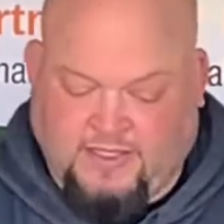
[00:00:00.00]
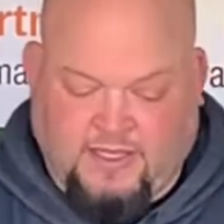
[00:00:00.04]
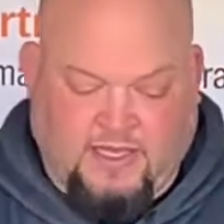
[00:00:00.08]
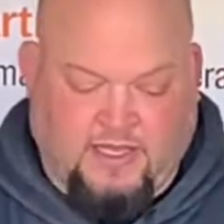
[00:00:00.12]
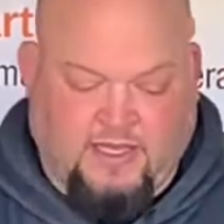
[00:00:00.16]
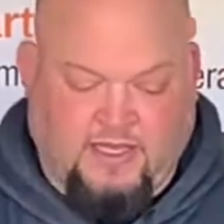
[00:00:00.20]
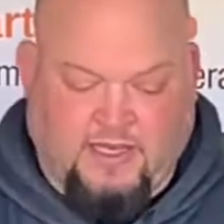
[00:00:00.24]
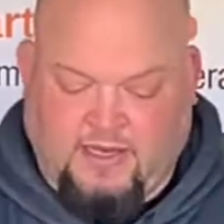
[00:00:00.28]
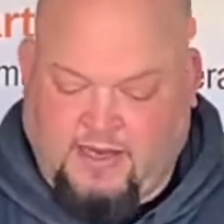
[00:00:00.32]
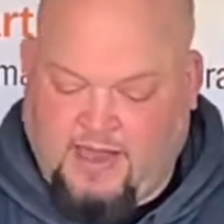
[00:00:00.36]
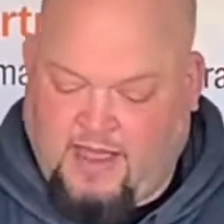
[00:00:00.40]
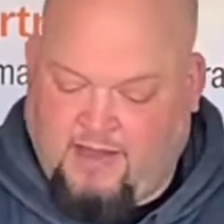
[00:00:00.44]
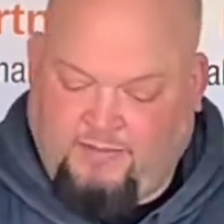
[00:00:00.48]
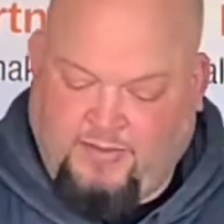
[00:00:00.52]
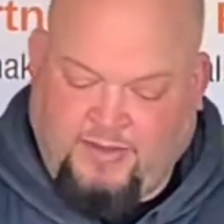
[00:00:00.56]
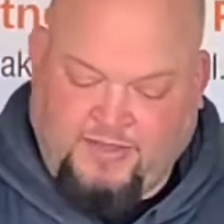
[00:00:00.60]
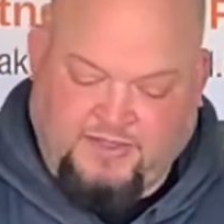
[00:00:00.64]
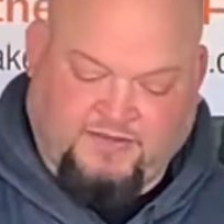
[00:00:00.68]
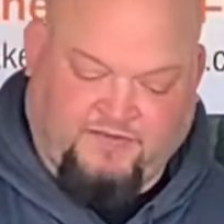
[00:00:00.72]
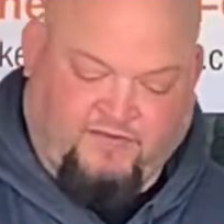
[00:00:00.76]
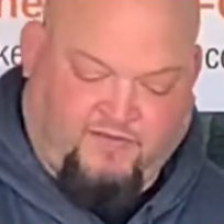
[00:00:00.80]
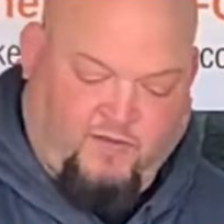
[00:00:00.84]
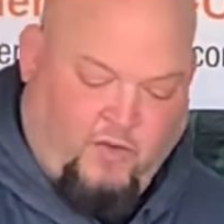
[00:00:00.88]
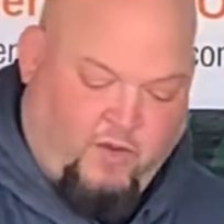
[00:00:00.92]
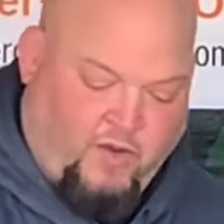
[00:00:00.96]
got a piece of
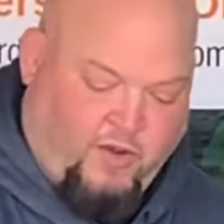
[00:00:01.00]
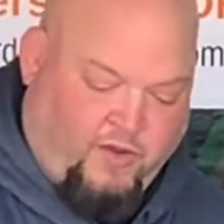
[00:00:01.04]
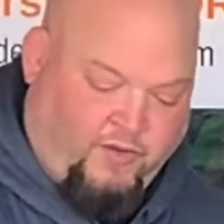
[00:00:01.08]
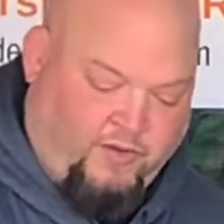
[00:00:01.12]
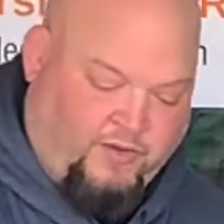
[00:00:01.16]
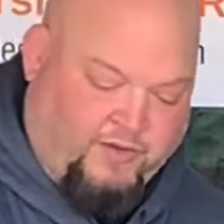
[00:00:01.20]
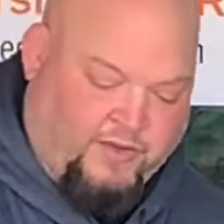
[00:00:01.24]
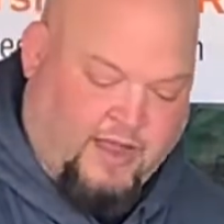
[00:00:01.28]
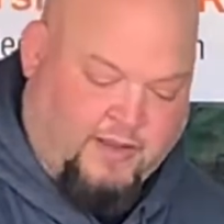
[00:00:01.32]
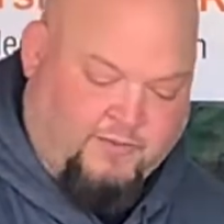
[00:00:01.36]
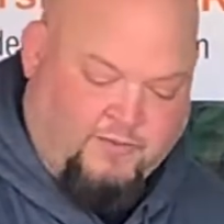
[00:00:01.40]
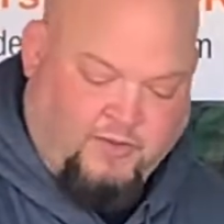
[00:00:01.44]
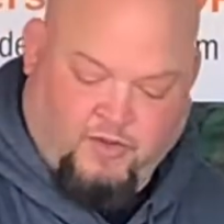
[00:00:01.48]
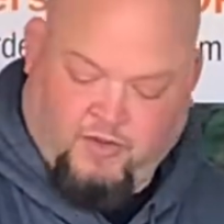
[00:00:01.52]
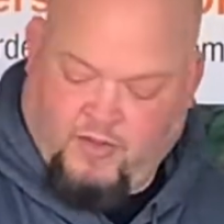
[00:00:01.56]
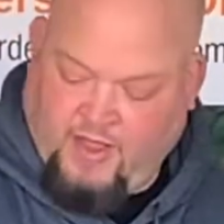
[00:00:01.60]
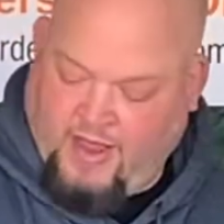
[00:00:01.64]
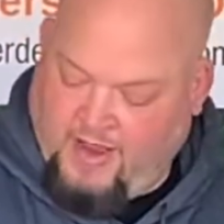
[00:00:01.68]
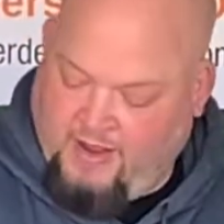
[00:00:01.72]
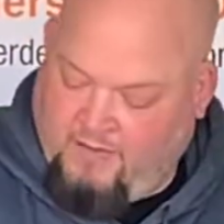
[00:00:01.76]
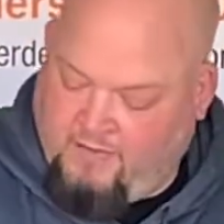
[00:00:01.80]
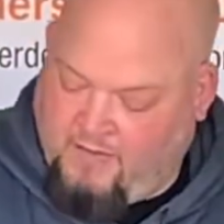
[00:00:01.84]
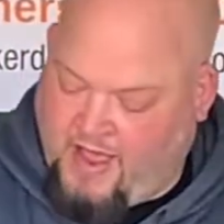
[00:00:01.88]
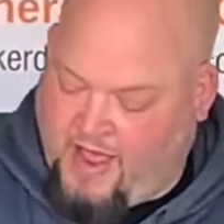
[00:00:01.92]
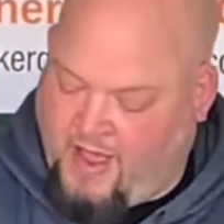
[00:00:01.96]
foil, I'm gonna lay them
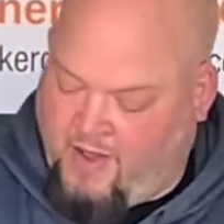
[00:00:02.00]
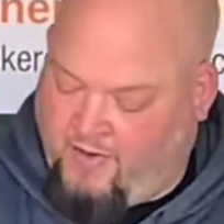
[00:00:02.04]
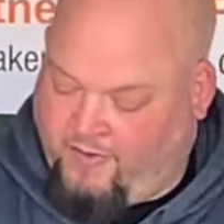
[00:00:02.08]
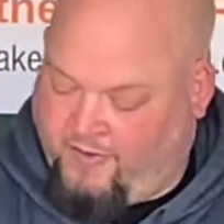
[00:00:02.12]
out.